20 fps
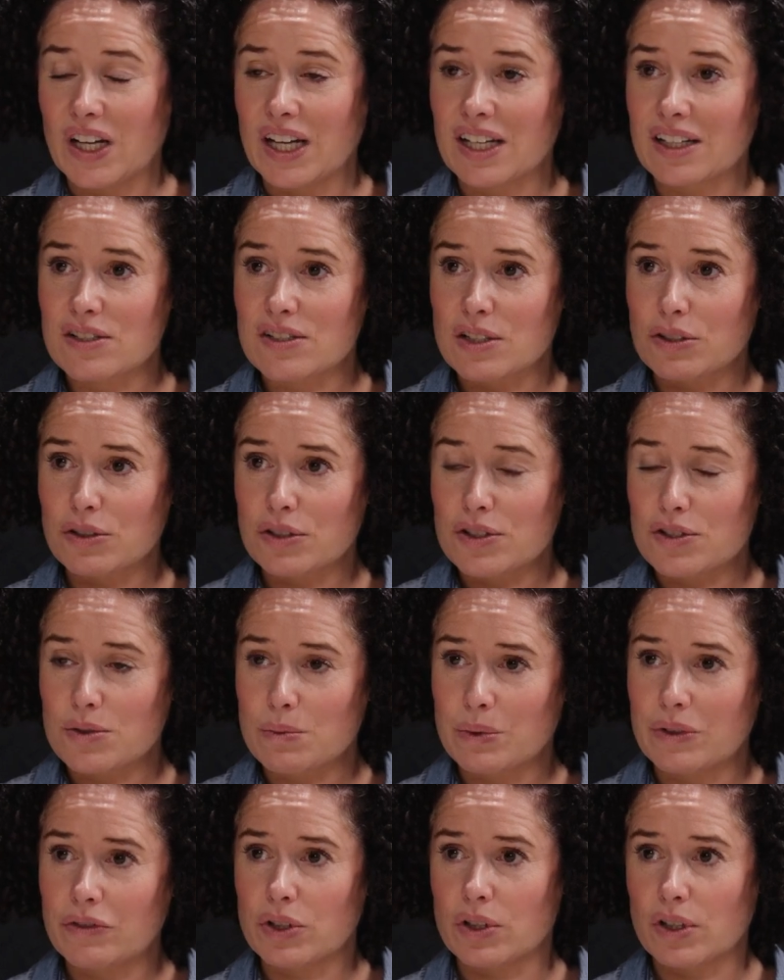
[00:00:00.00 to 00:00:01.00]
And as long as
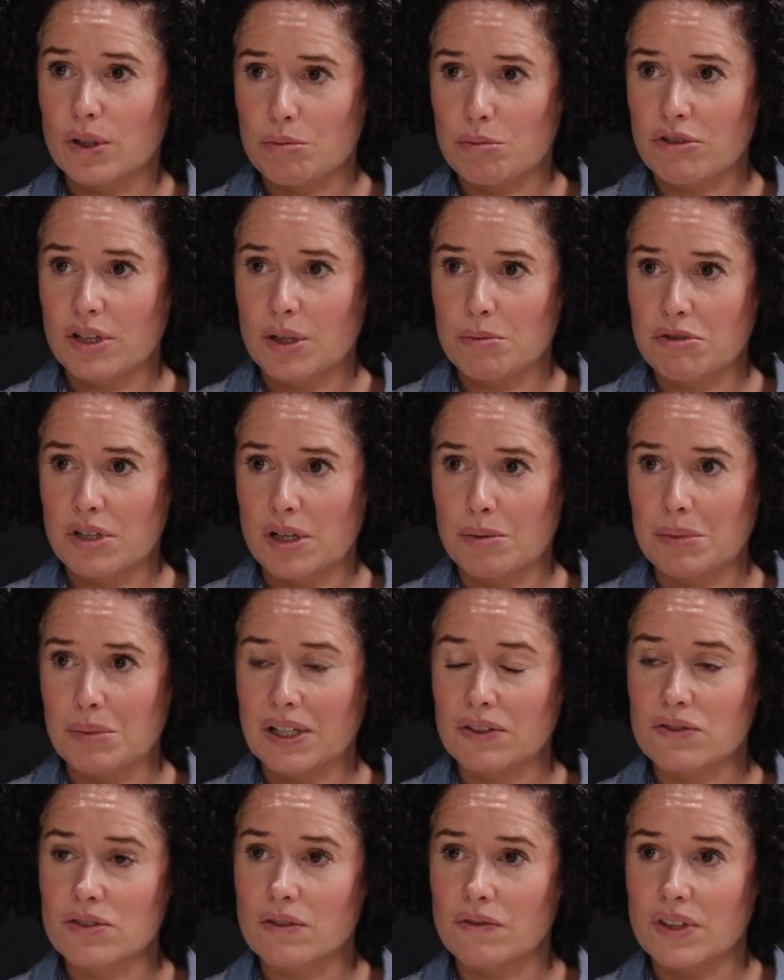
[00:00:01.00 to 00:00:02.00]
we've got an appropriate
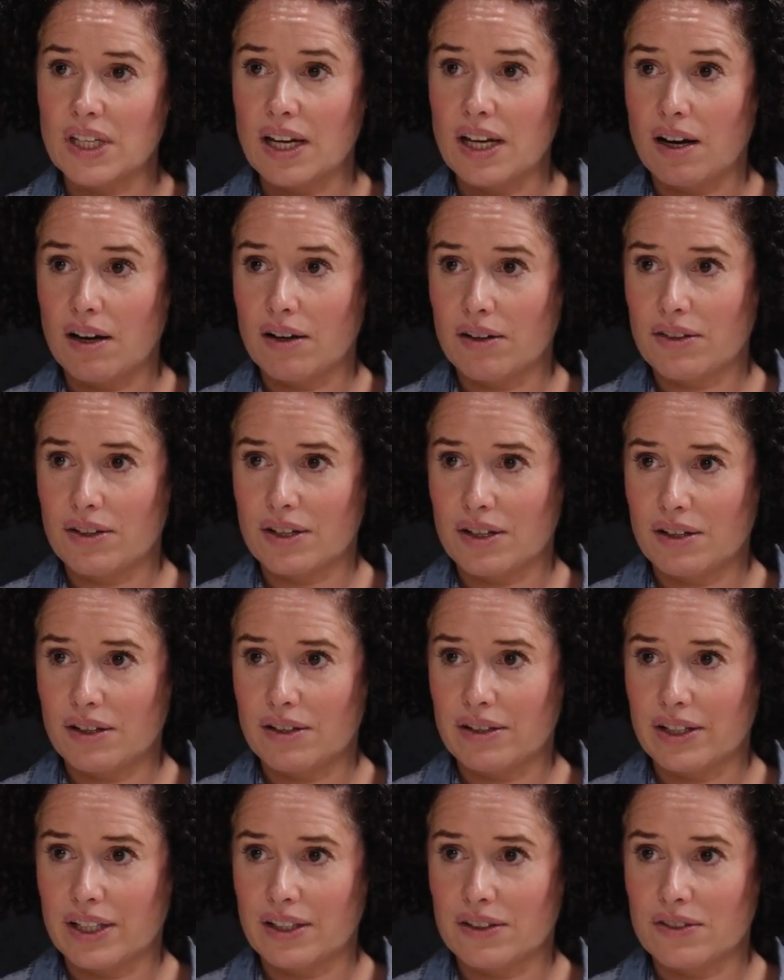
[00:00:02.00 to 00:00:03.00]
amount of the other
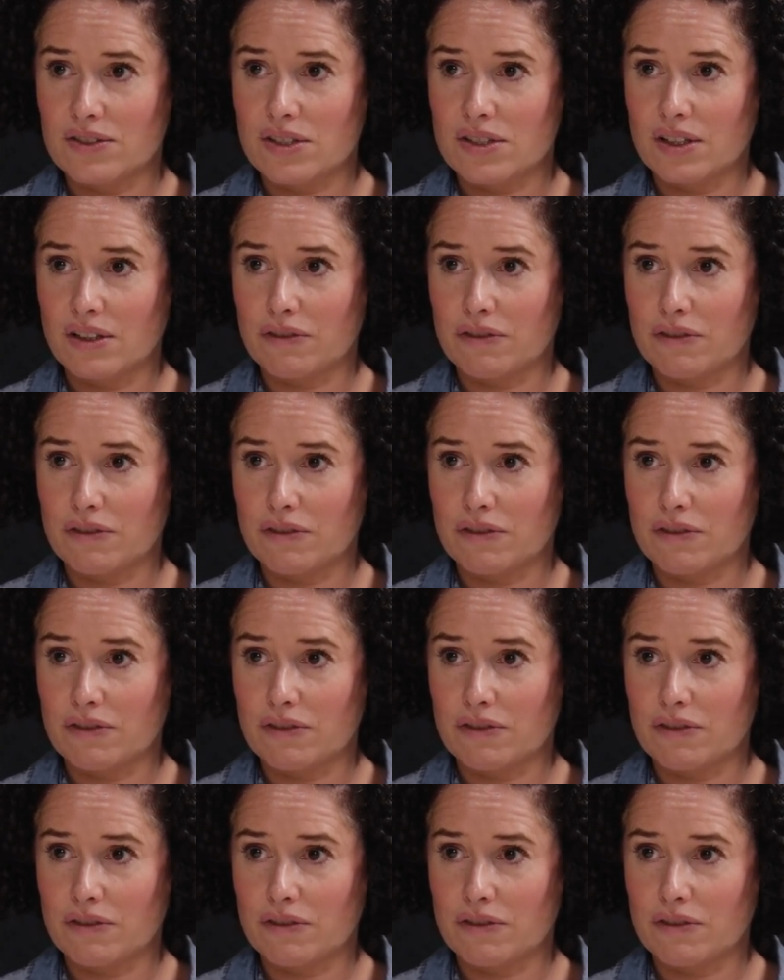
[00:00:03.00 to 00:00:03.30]
kind